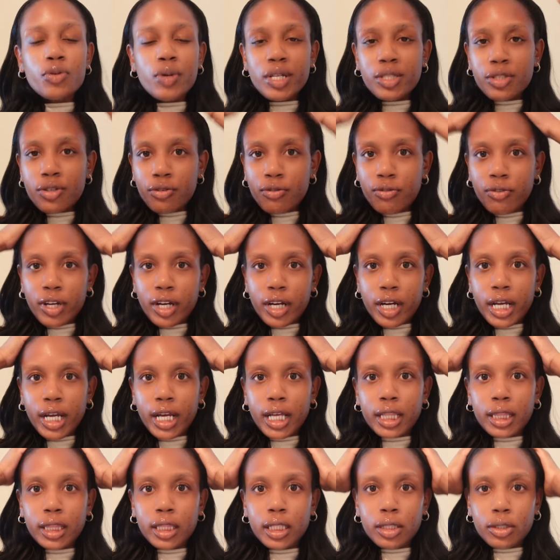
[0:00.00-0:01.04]
I do very
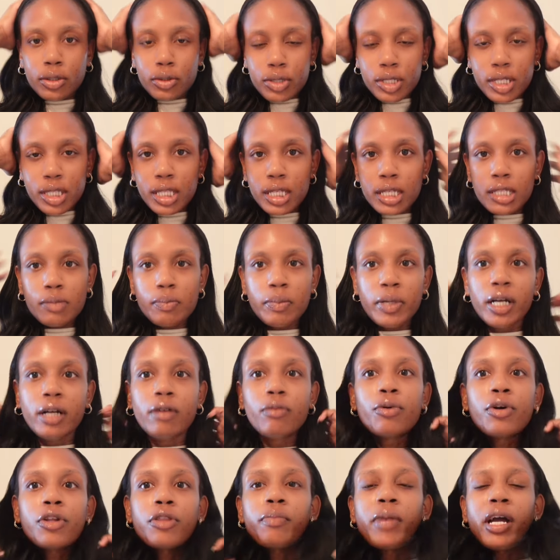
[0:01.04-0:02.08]
little to this,
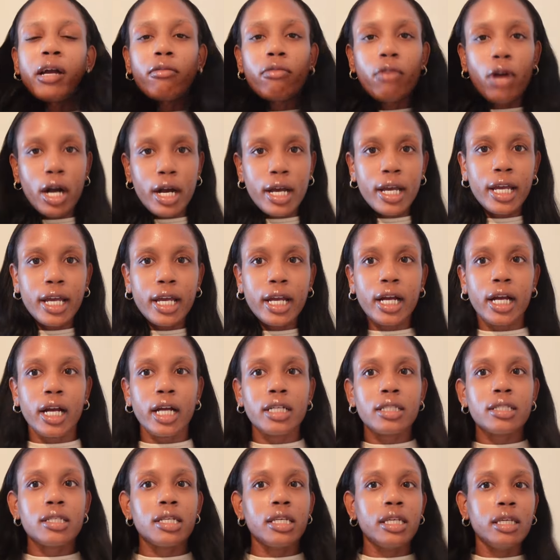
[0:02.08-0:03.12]
but with my raw
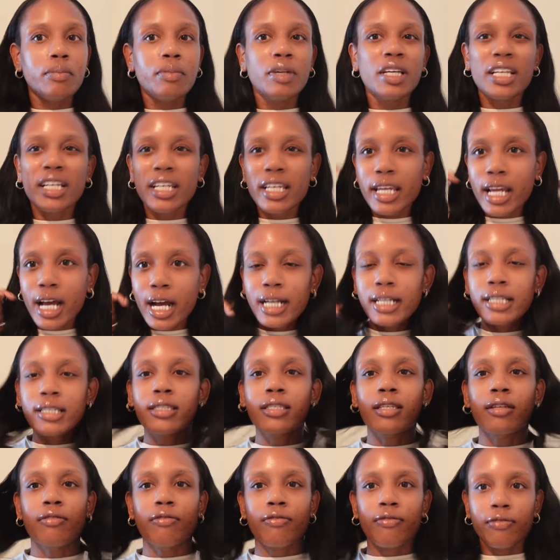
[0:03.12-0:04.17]
hair, to keep it nice
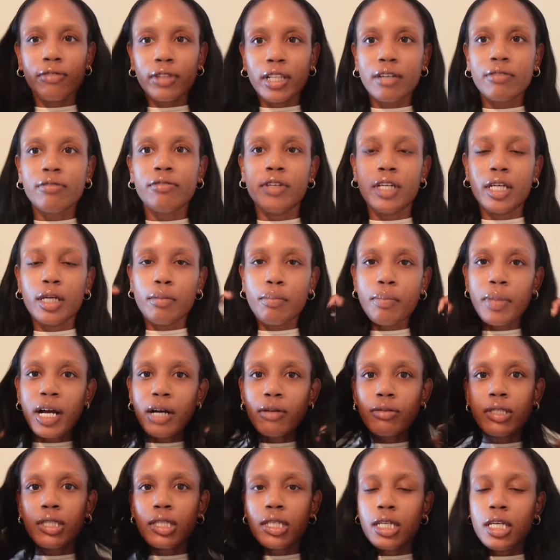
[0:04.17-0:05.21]
and fluffy and
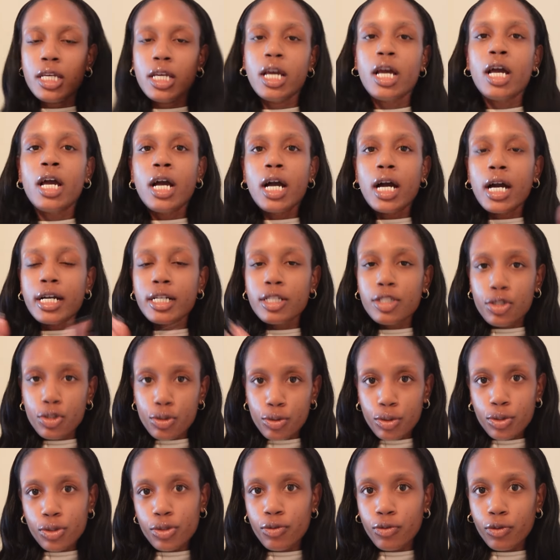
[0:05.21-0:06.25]
bouncy, I do
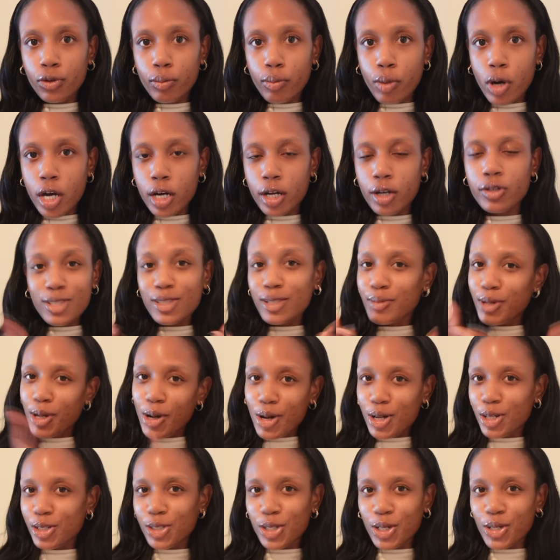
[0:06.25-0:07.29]
use a few products. Let me go
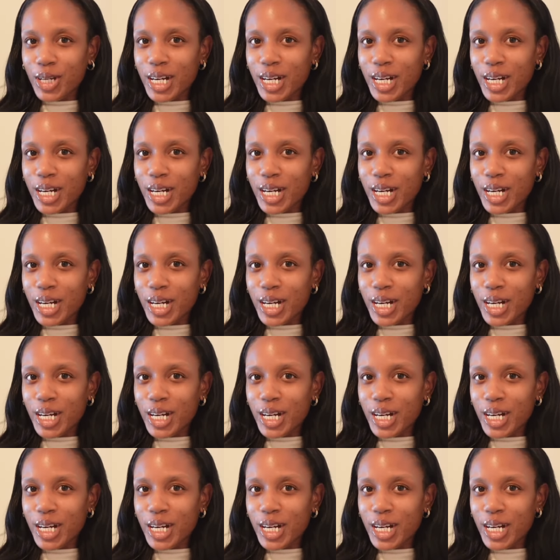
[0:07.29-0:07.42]
ahead and show you